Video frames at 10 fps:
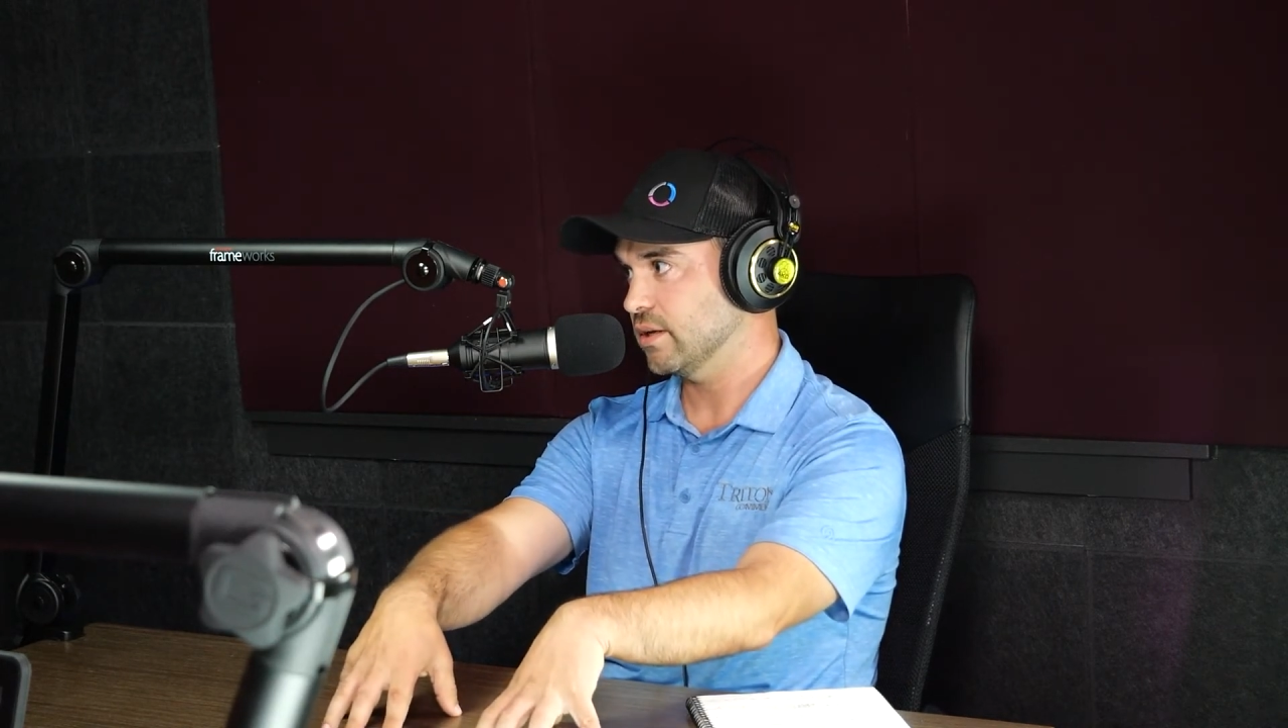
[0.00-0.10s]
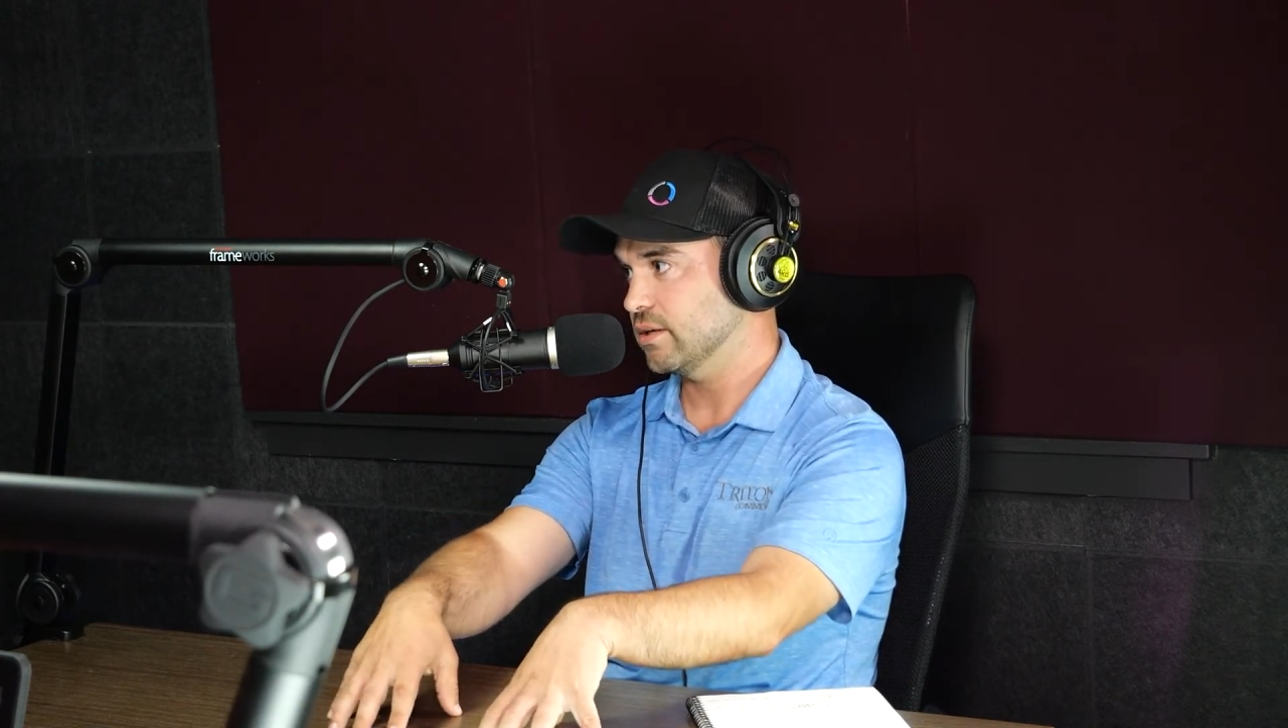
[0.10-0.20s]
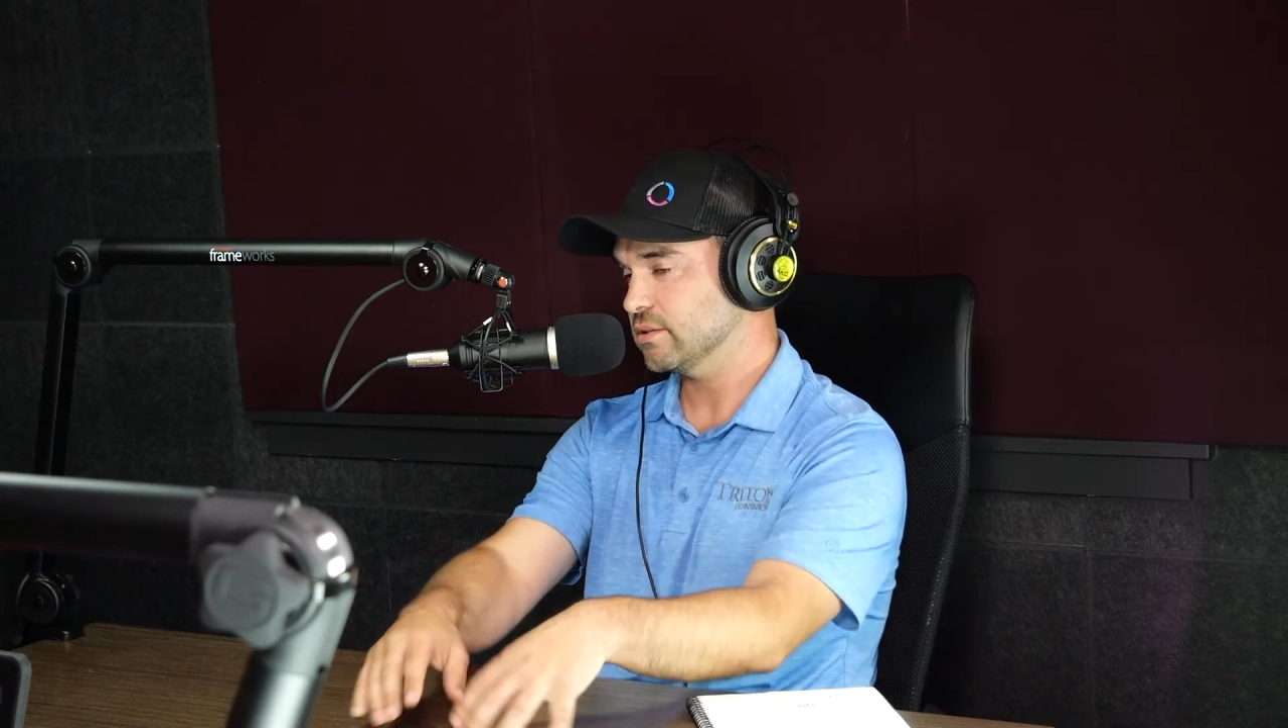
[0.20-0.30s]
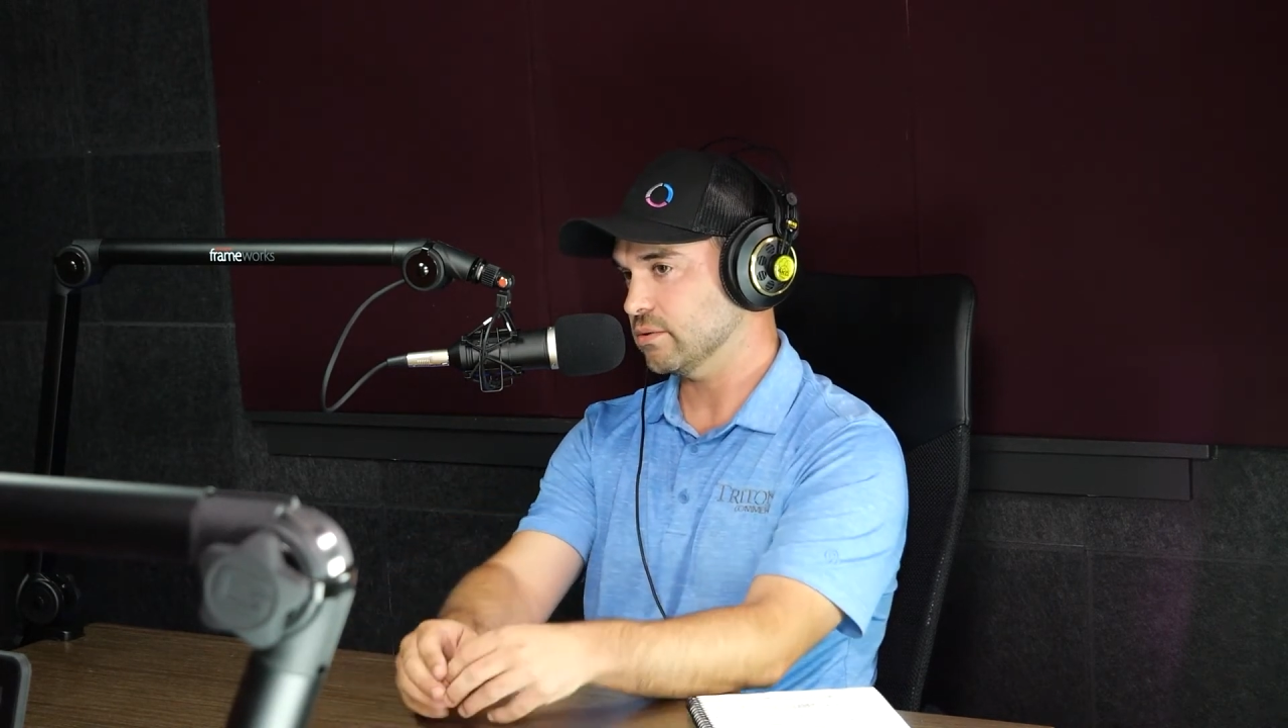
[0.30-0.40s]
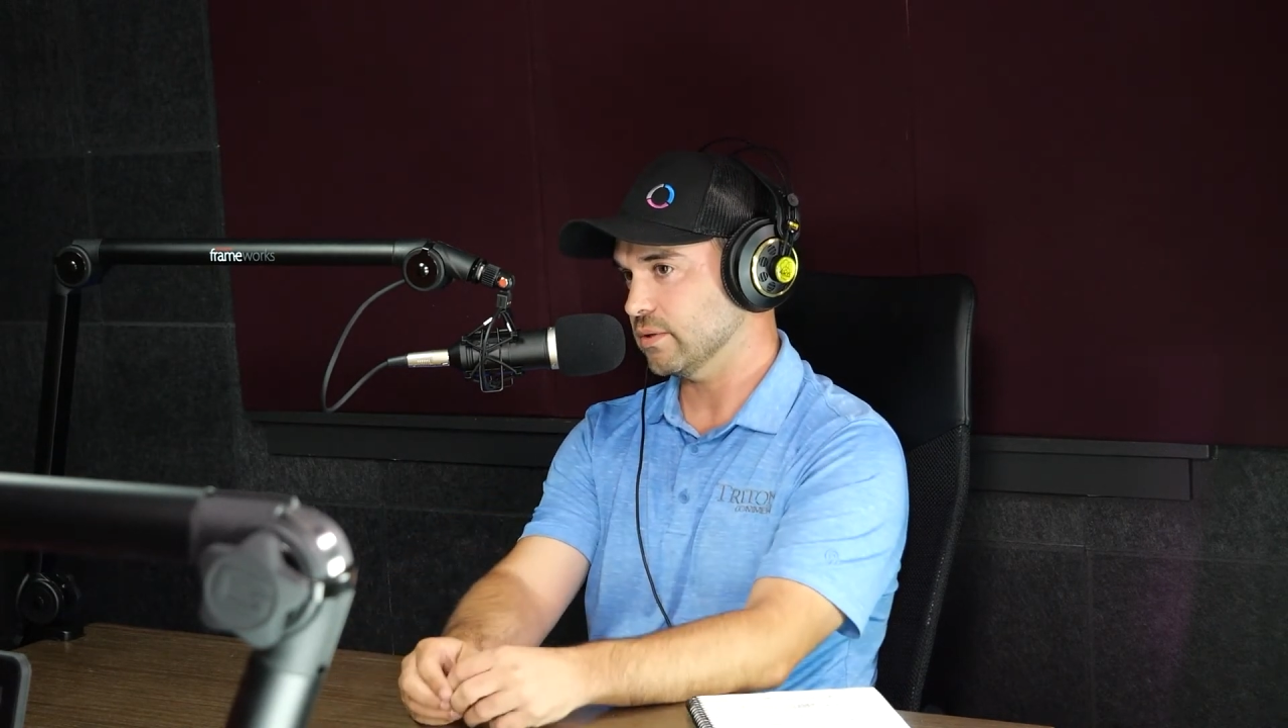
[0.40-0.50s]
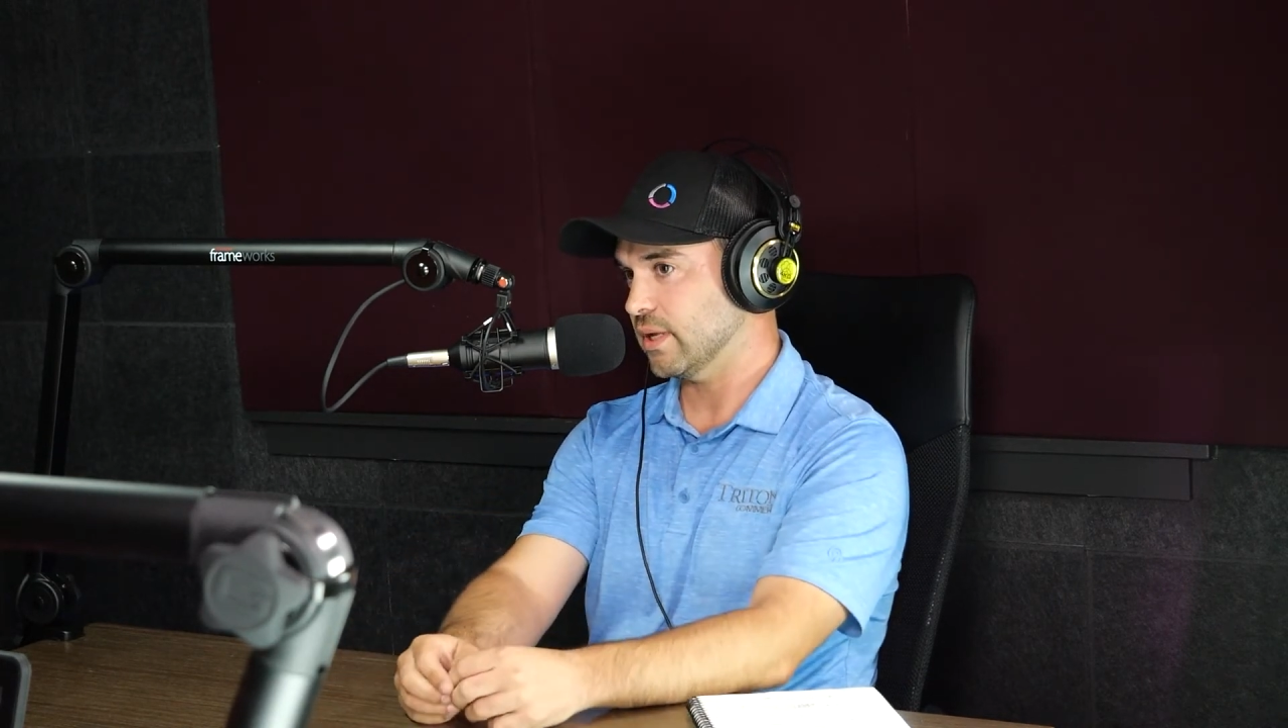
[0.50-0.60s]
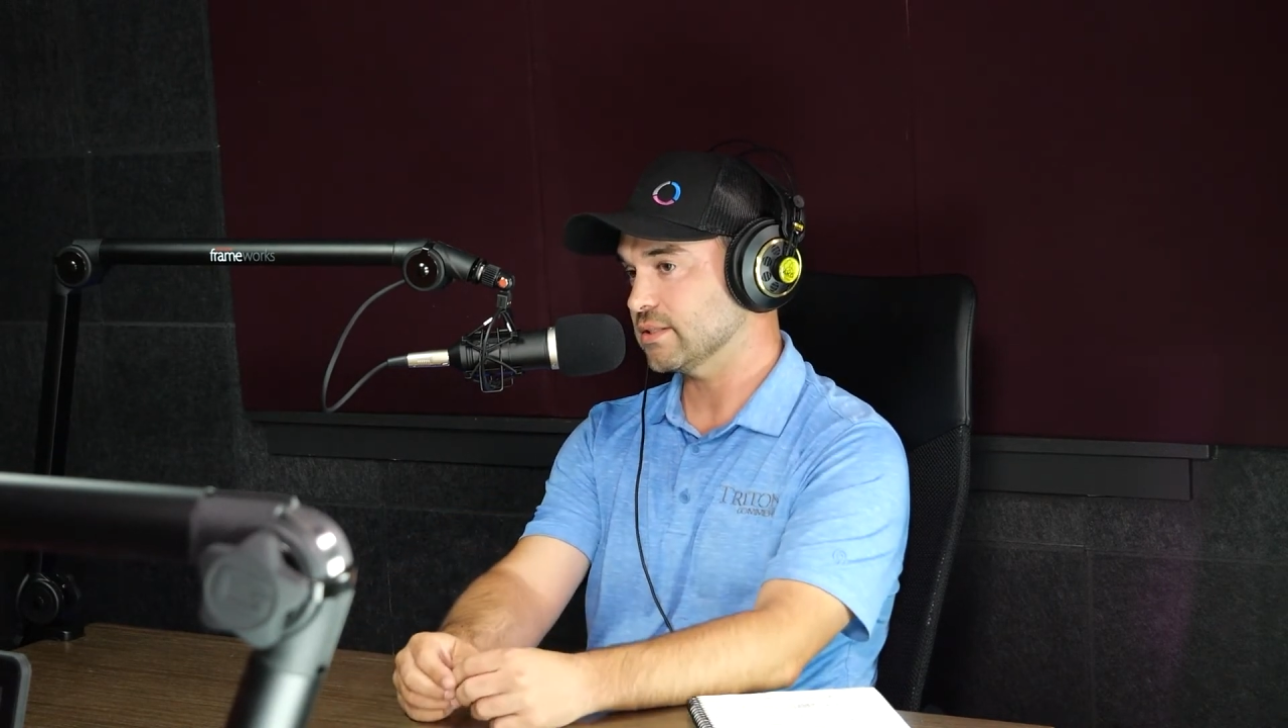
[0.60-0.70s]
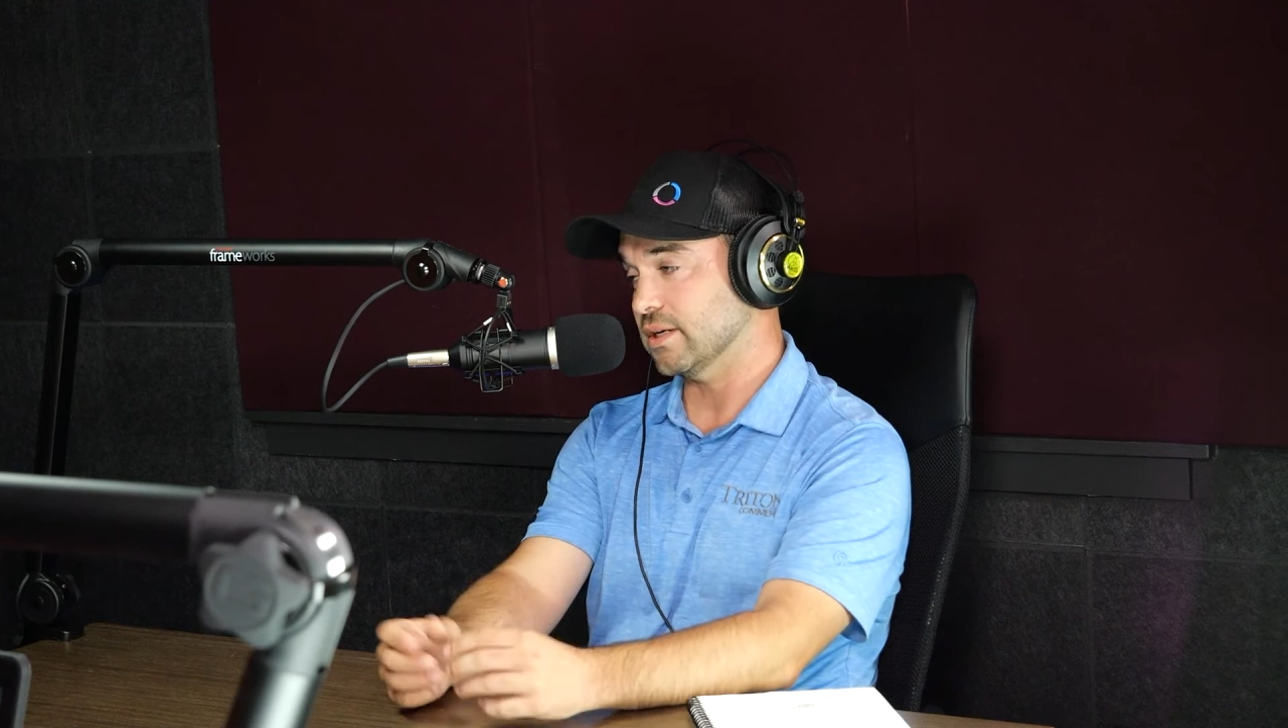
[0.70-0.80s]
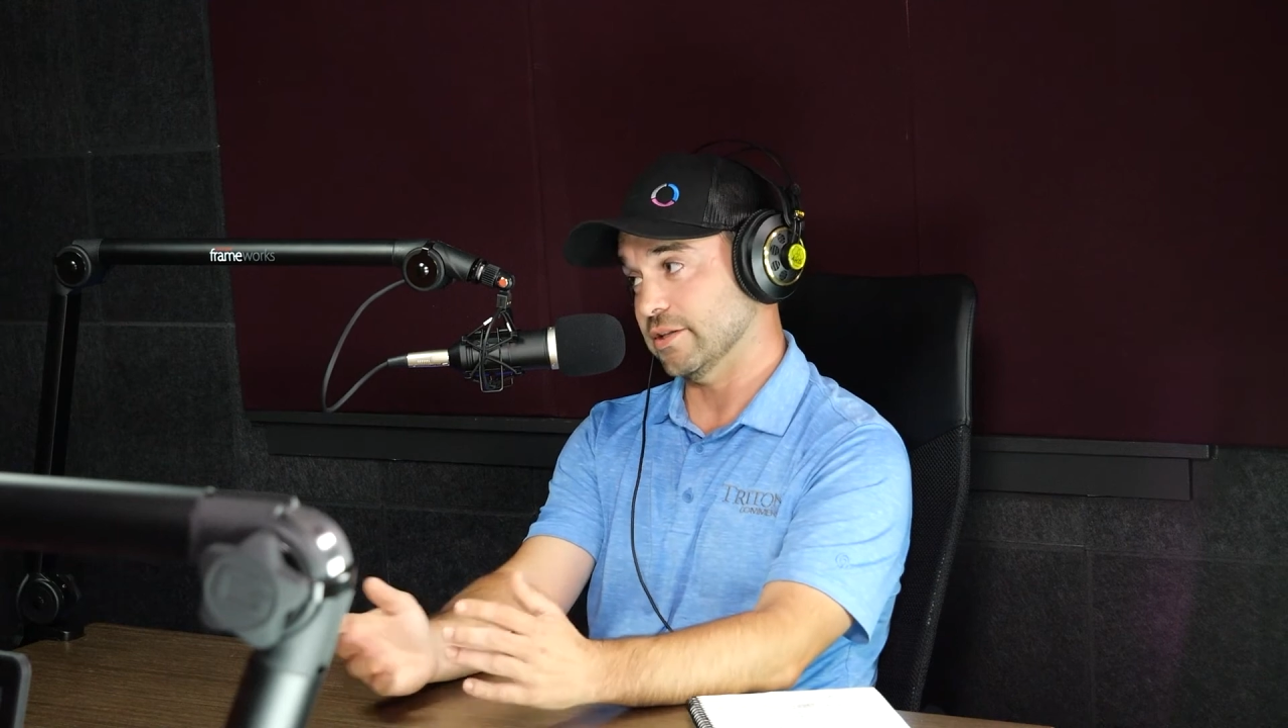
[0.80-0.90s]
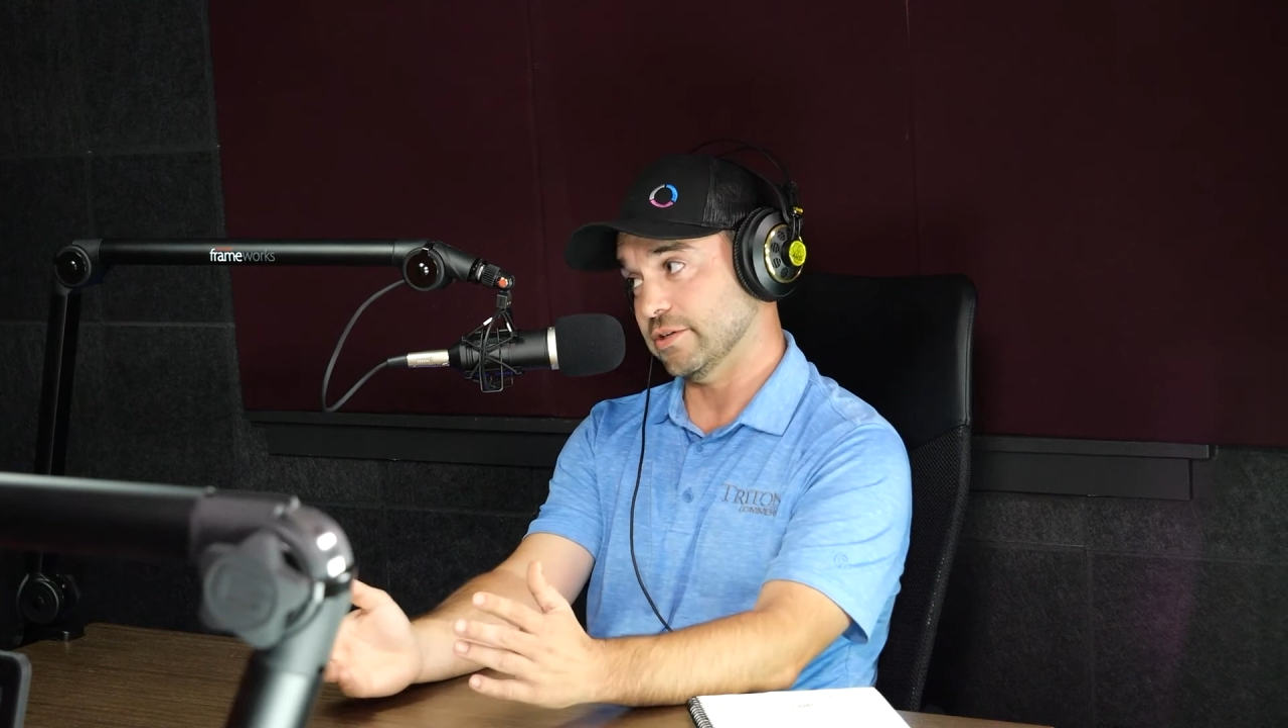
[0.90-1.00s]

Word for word: So that's another